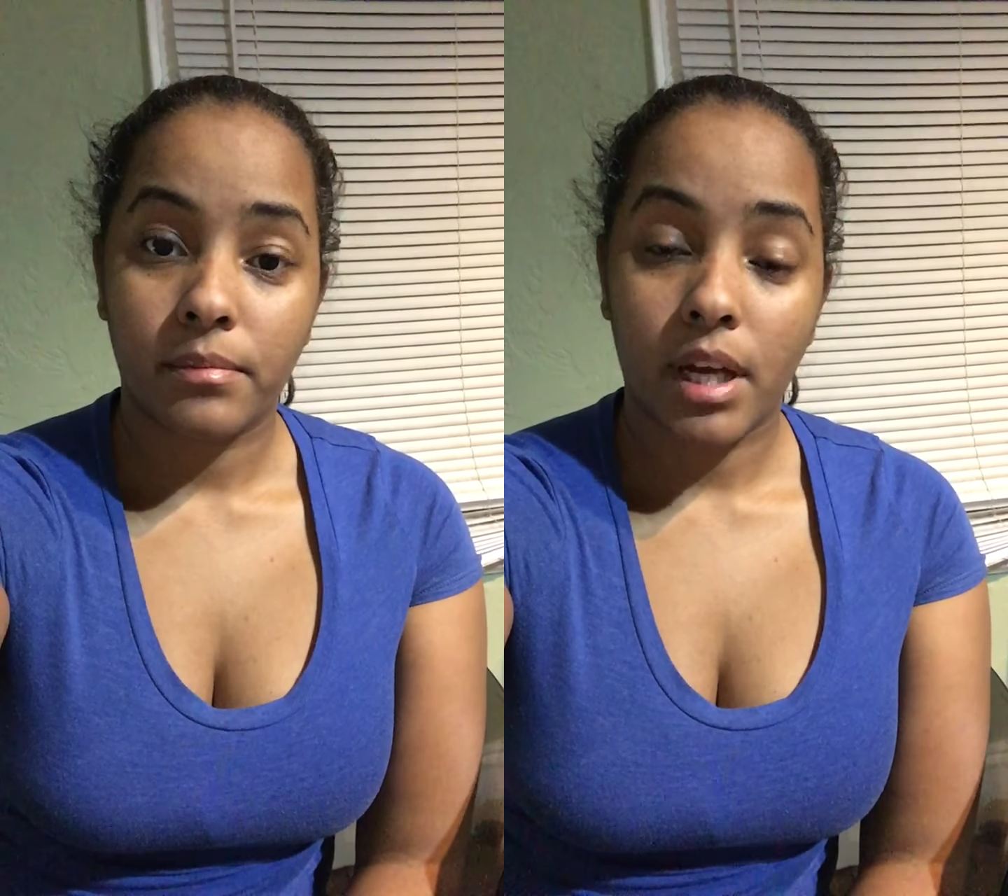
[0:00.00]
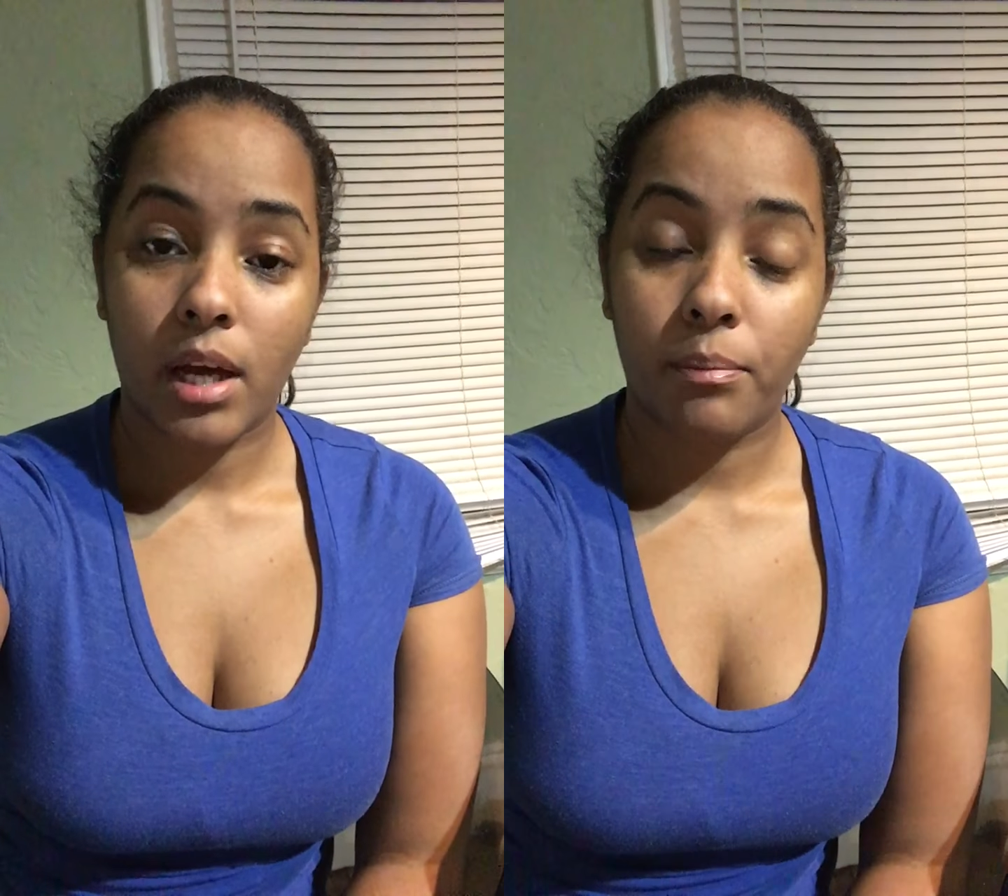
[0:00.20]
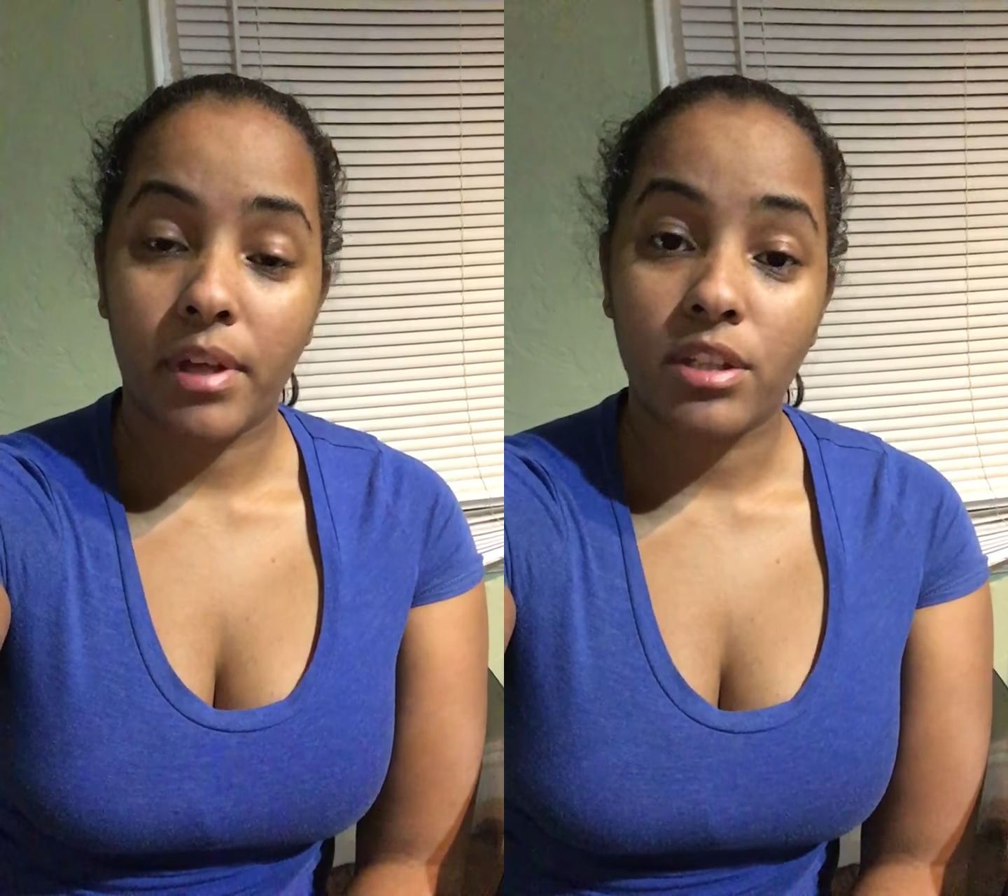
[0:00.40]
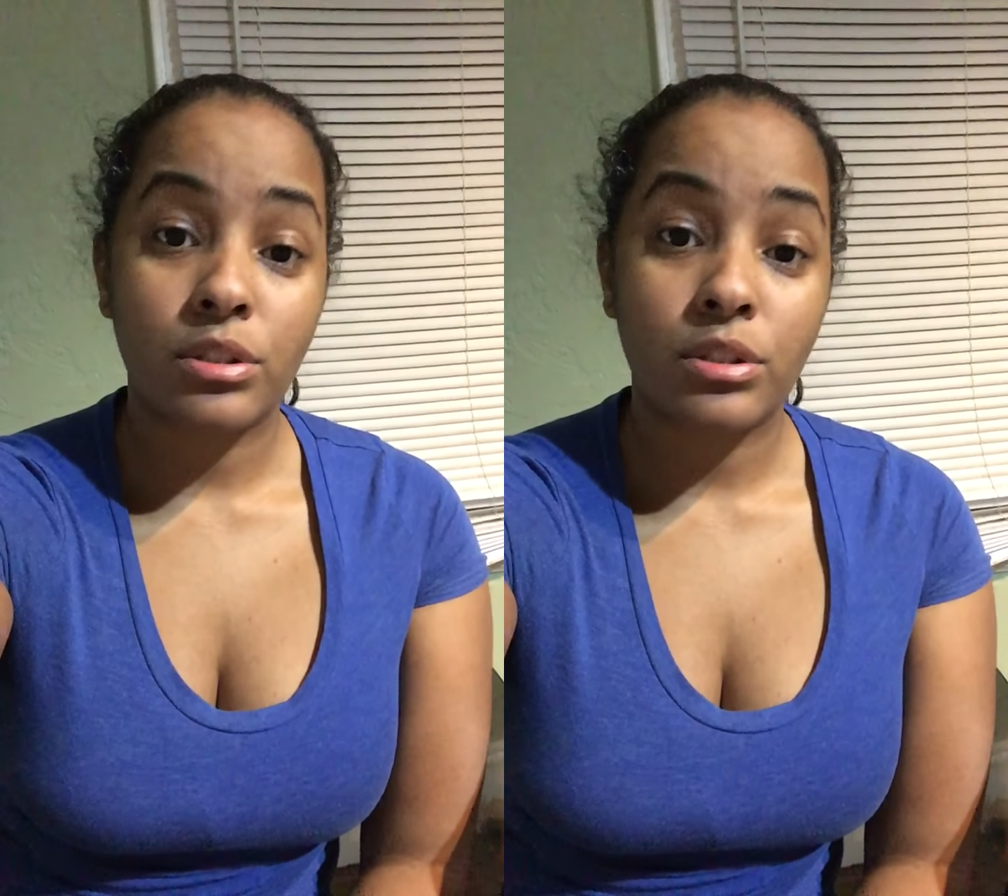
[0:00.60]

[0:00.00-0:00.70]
helping a